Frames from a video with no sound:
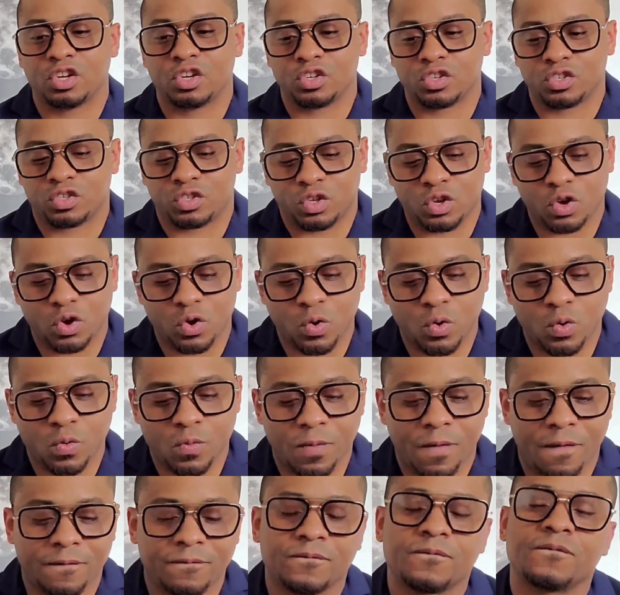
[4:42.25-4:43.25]

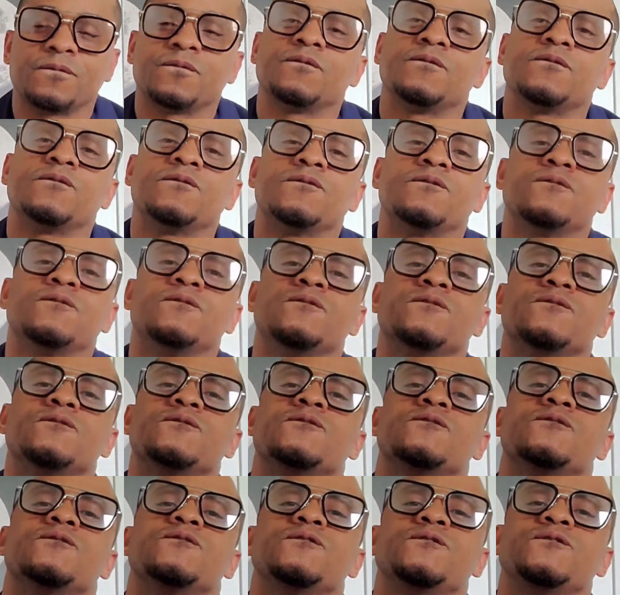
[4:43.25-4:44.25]
So
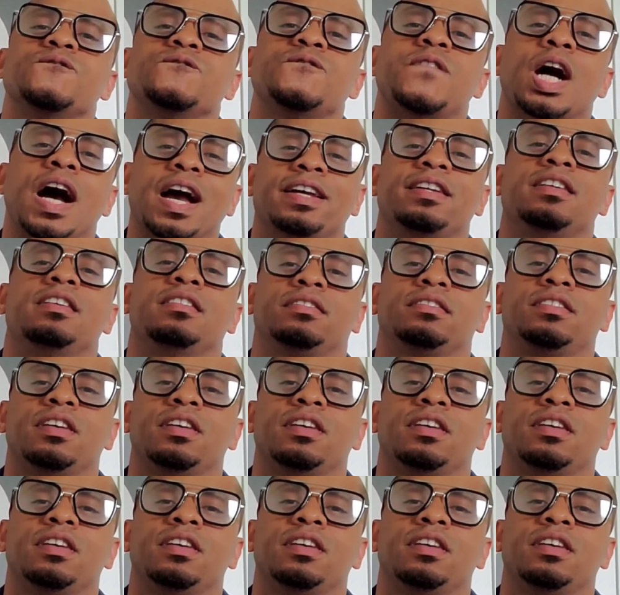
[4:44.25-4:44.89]
final